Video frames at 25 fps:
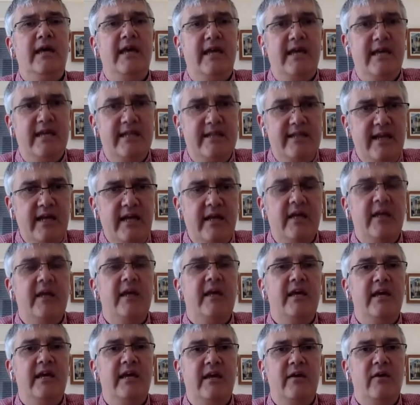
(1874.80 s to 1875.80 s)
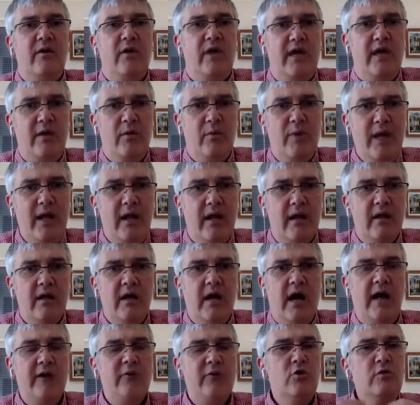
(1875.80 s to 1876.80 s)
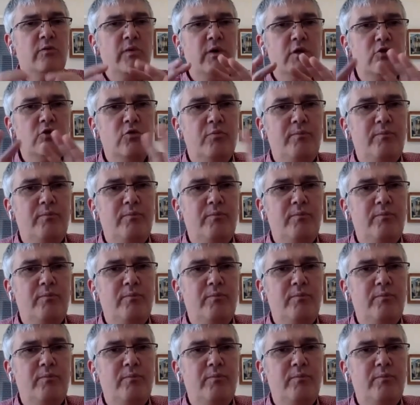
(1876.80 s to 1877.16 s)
He did. He will. I don't want to